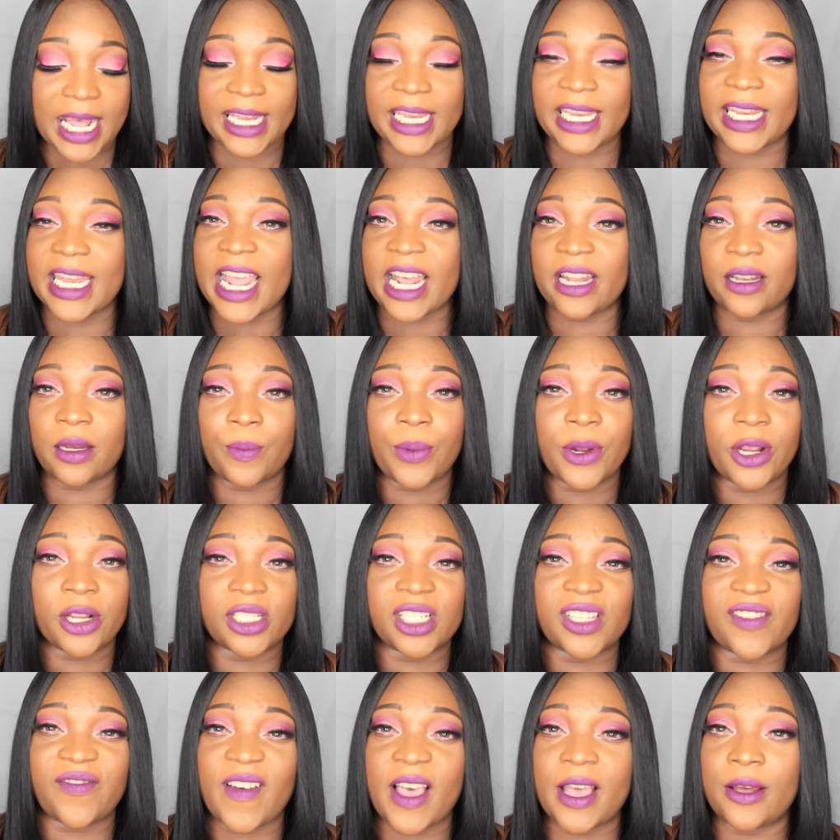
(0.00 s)
I didn't have to
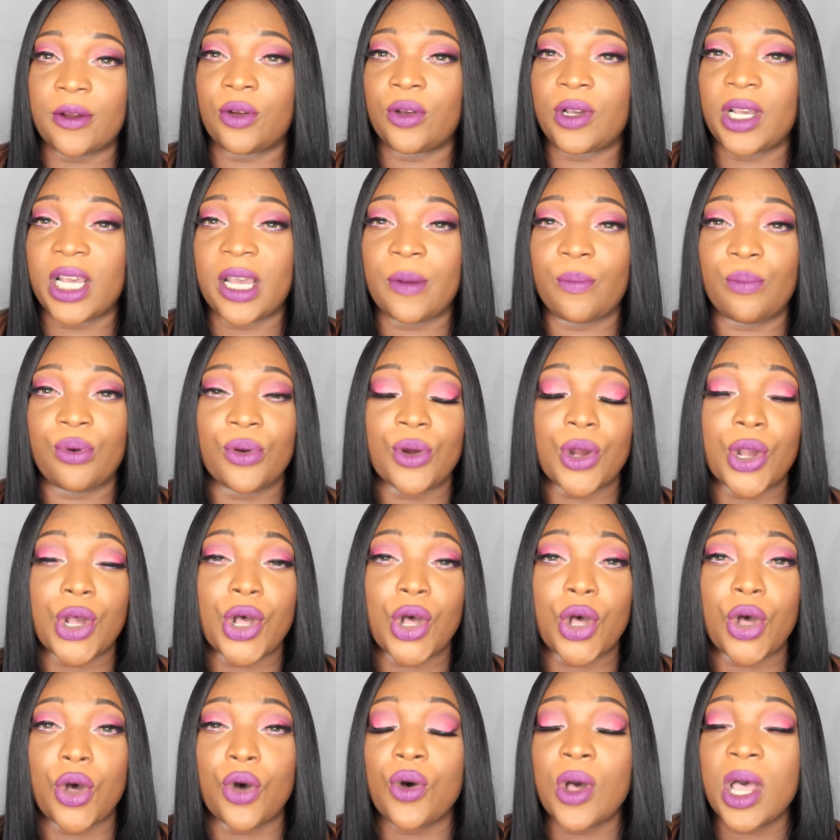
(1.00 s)
purchase Final Cut
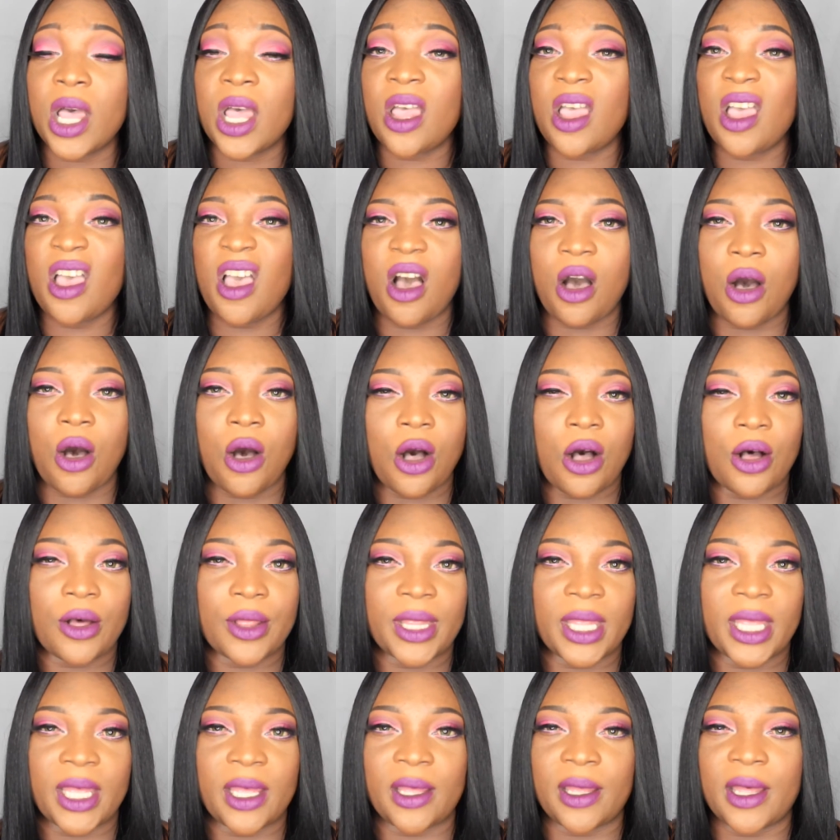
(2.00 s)
Pro,
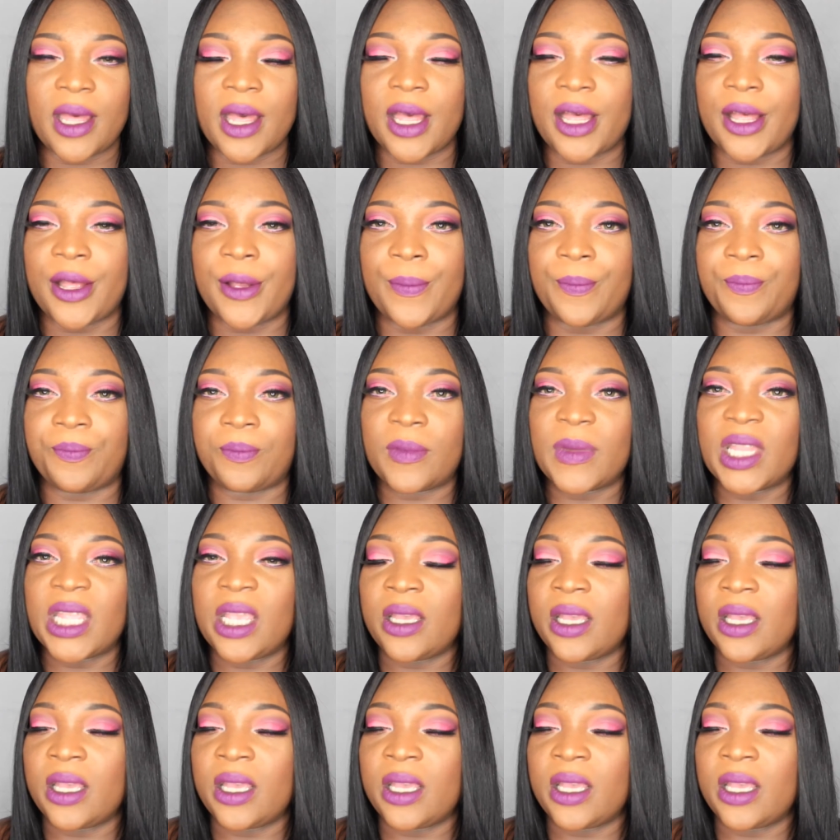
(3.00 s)
all the